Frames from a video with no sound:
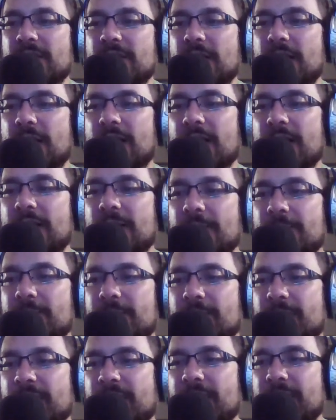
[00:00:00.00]

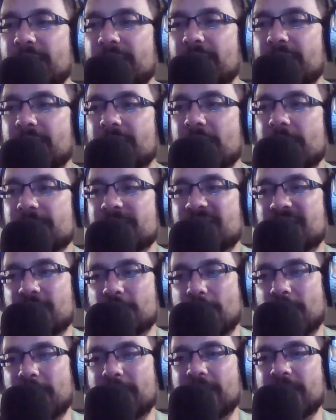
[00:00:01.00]
But comes in
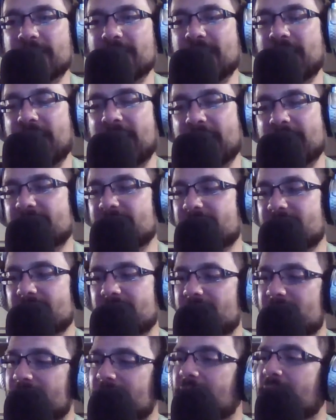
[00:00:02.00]
12-ounce cans,
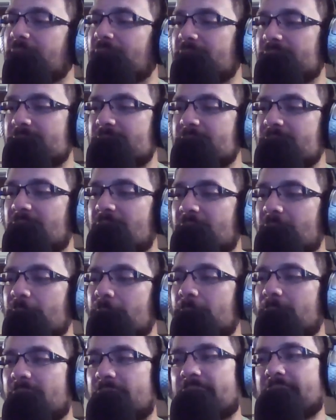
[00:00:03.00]
so that's not
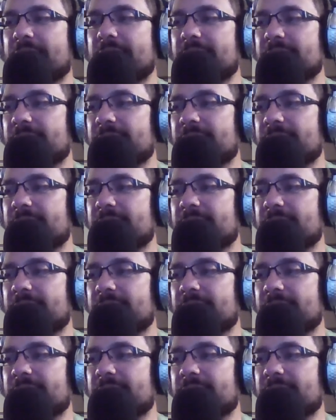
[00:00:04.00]
bad.